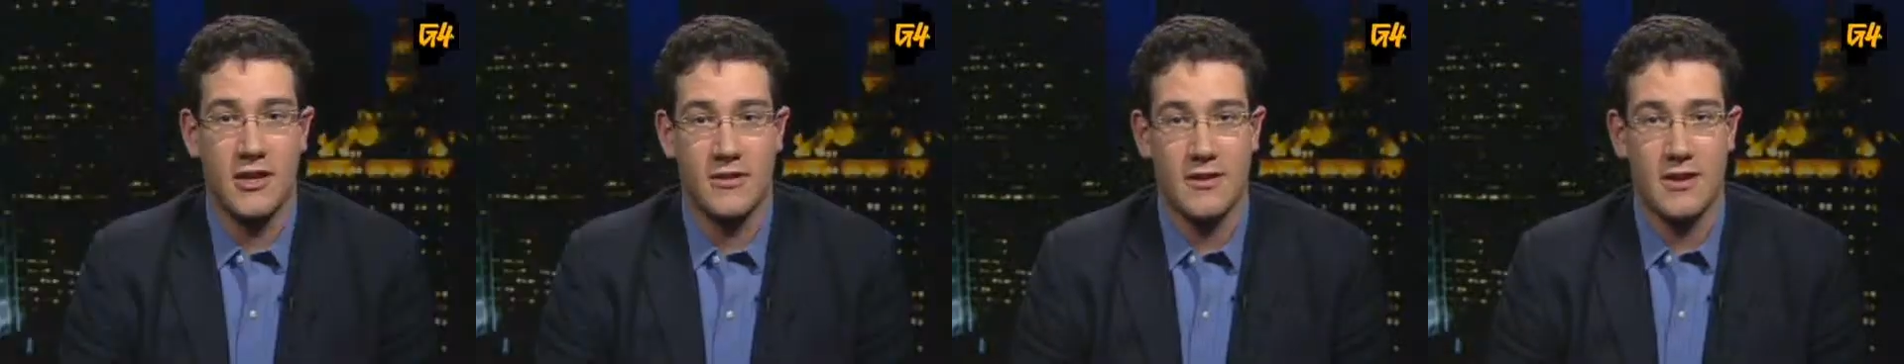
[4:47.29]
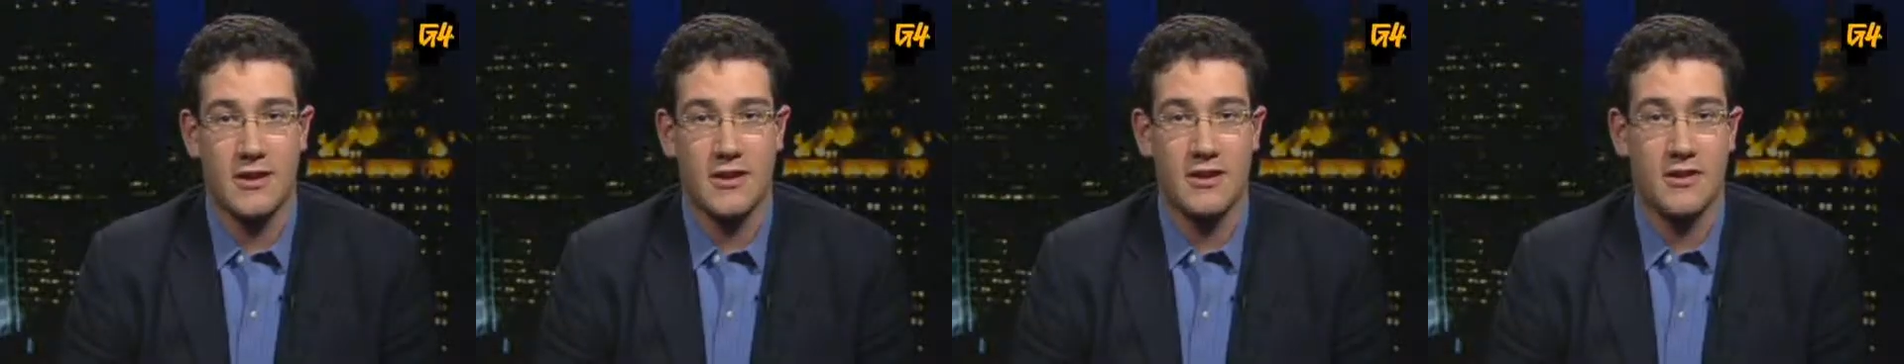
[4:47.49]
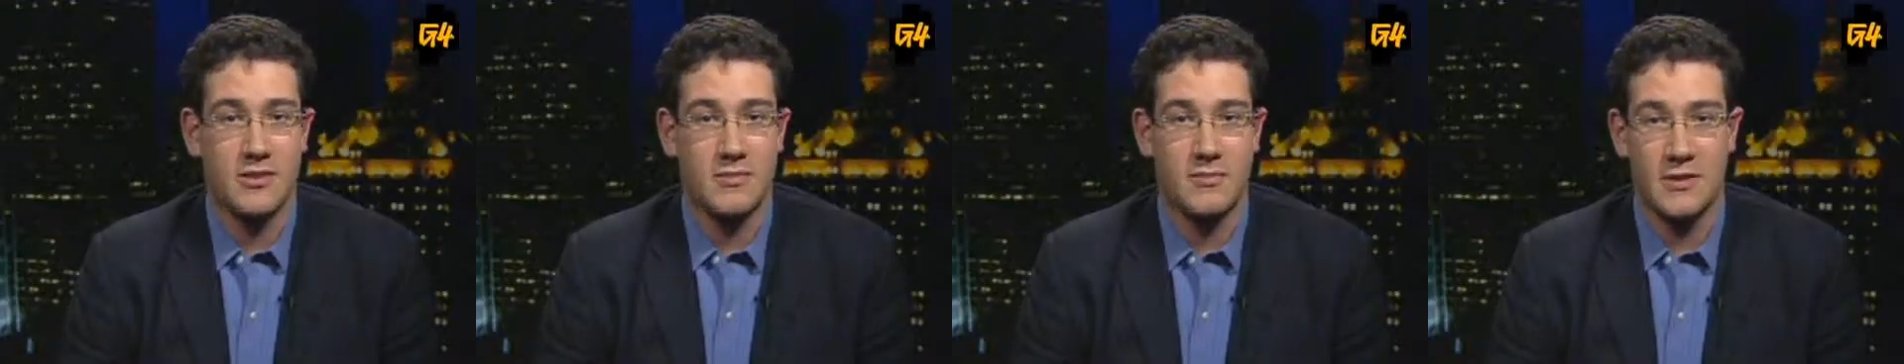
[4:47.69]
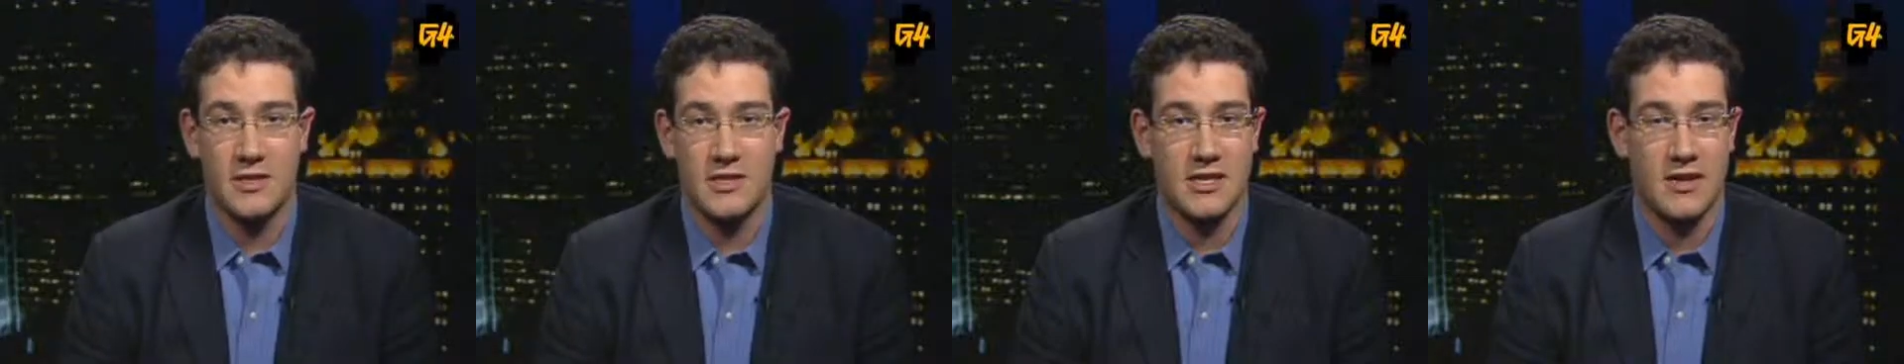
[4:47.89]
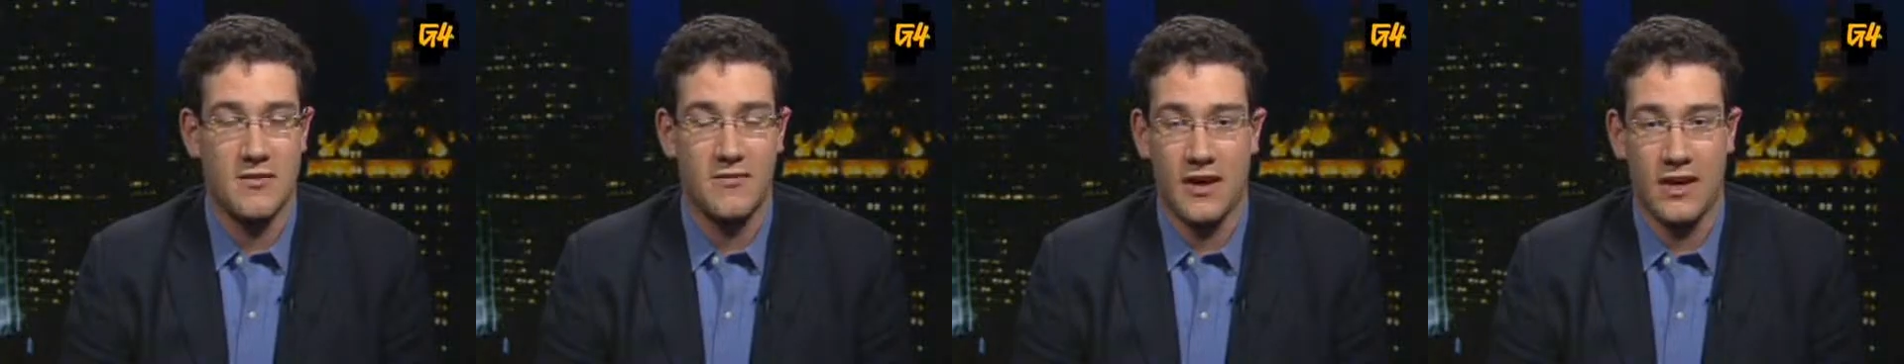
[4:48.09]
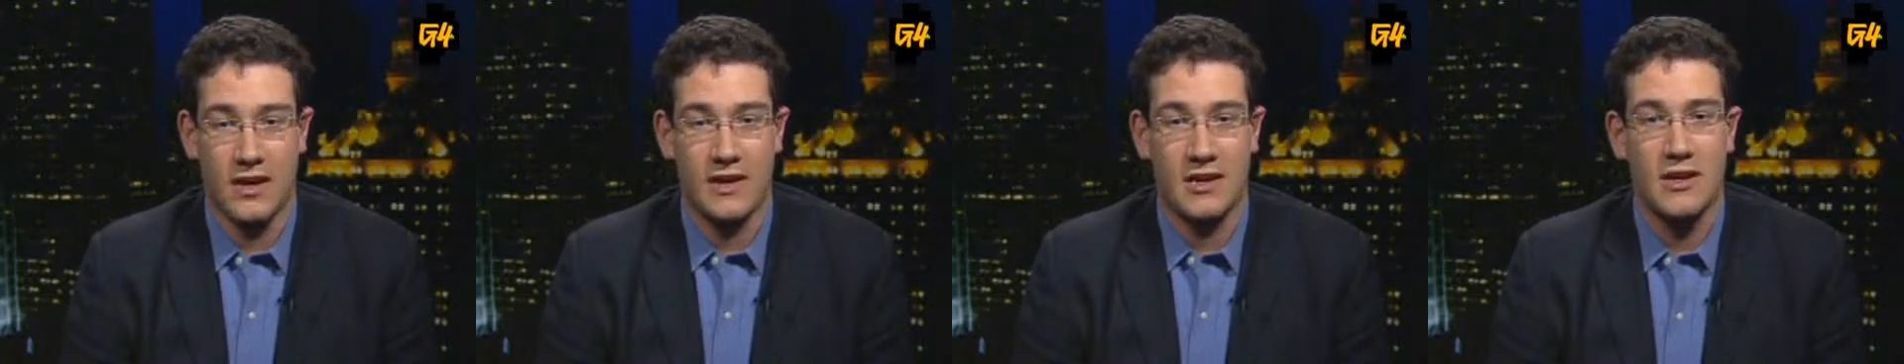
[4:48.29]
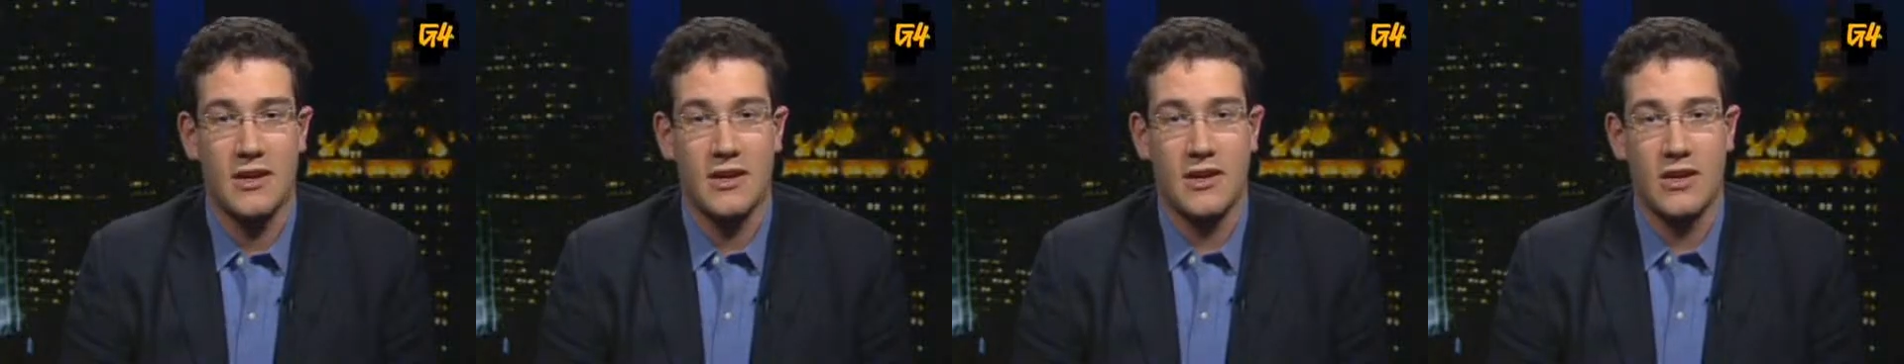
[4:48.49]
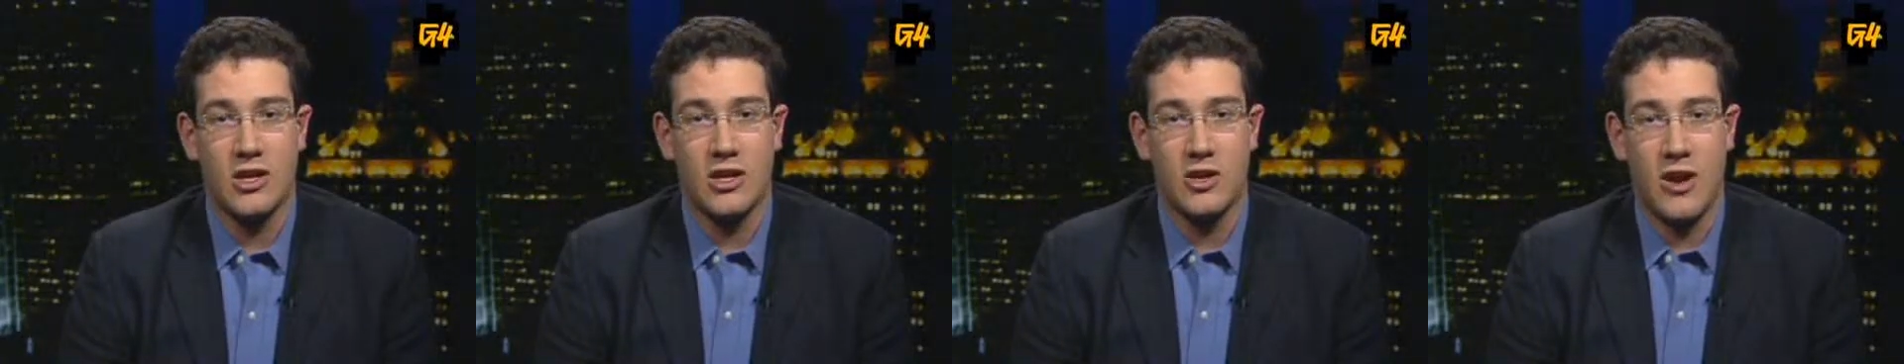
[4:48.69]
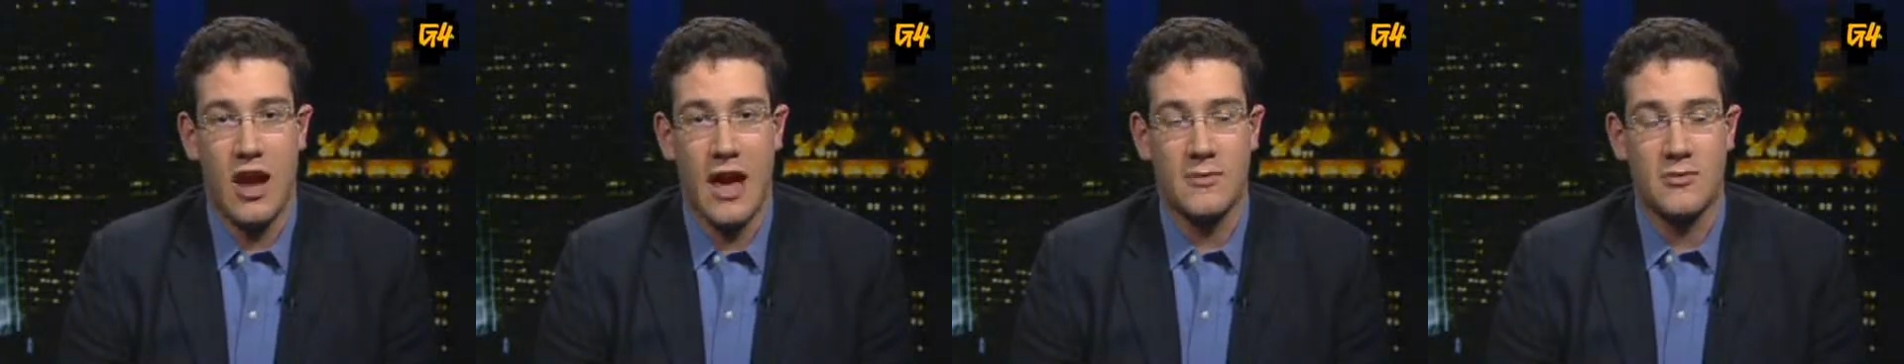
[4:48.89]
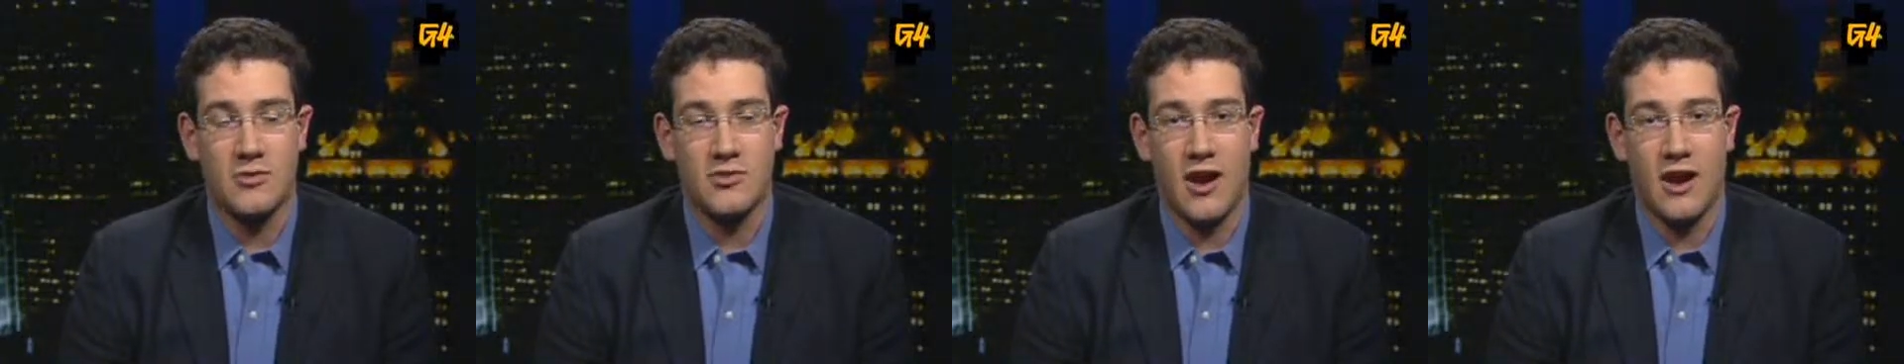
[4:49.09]
than a specific
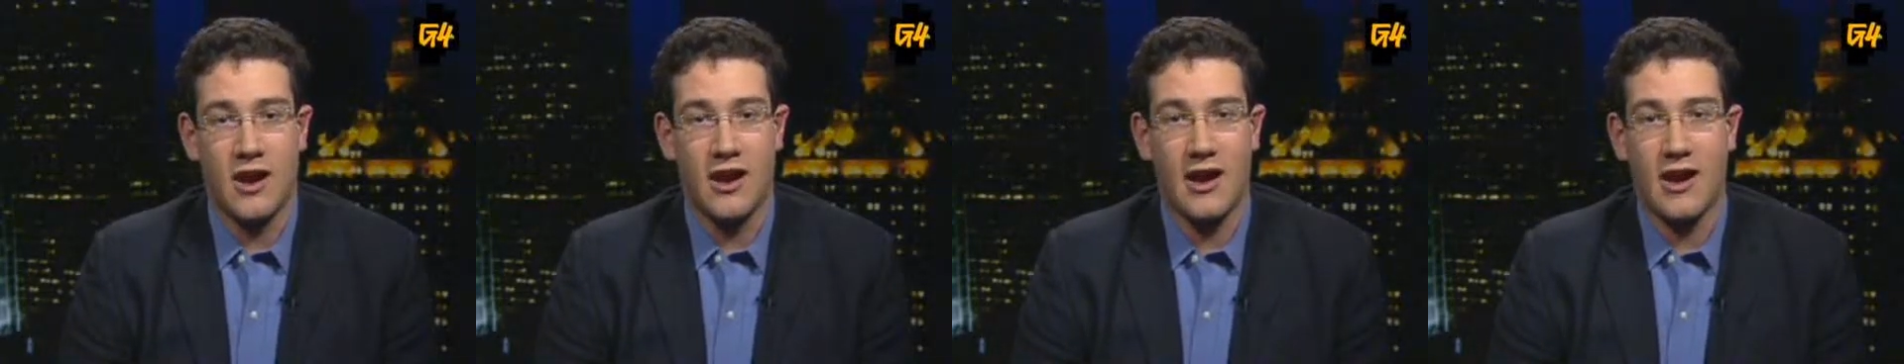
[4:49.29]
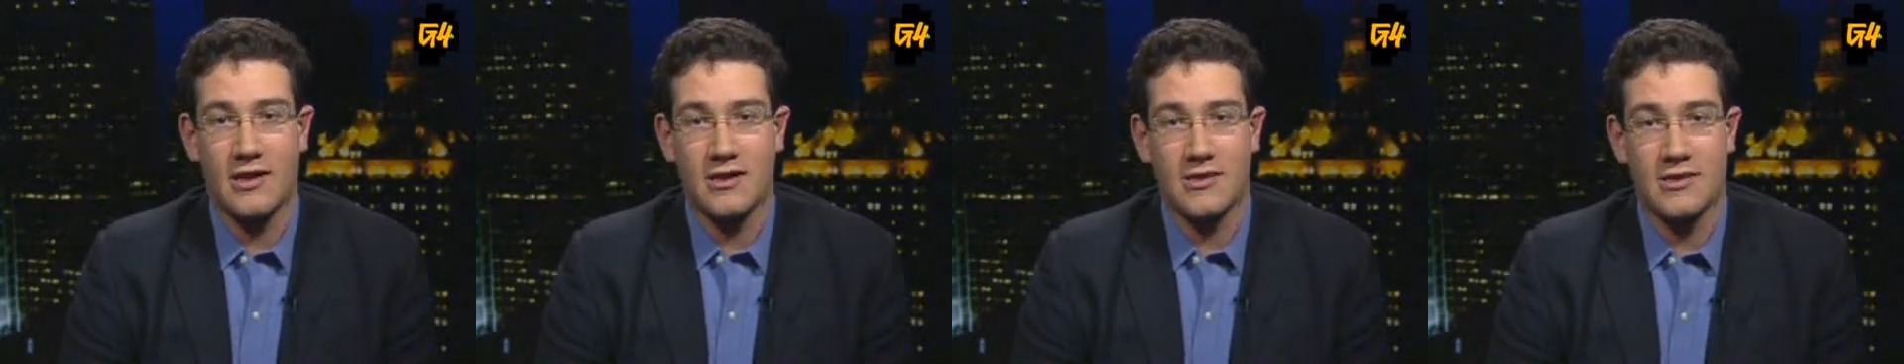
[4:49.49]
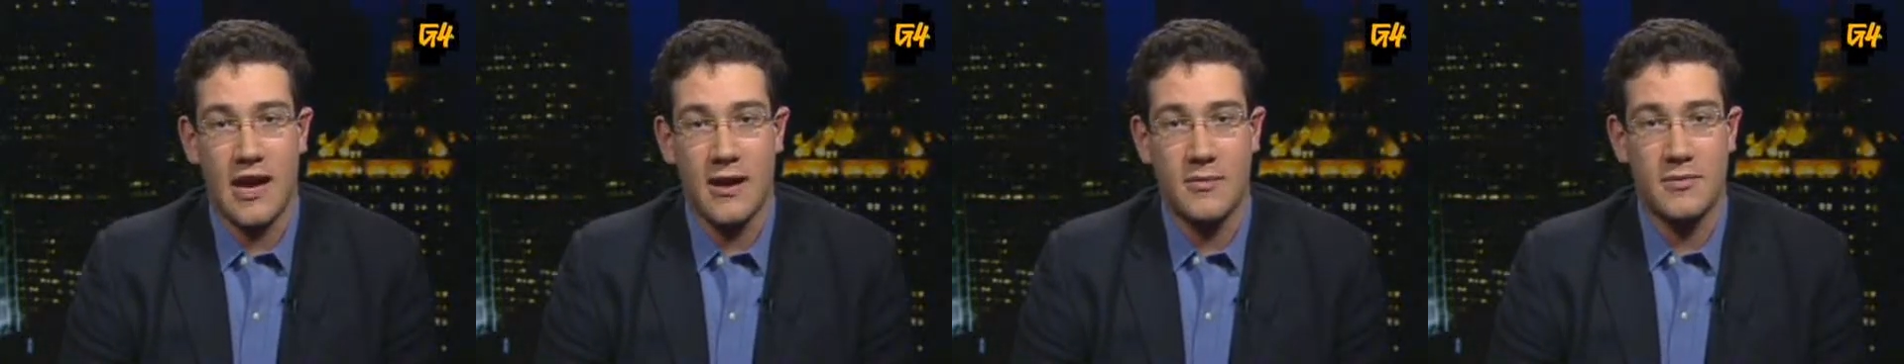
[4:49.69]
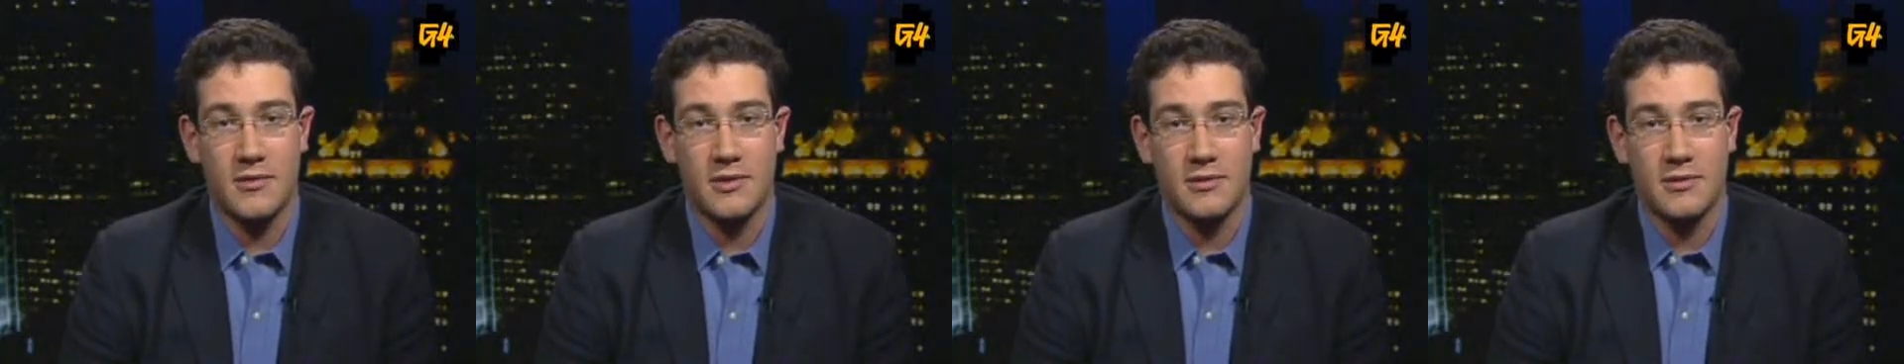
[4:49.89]
abstract concept.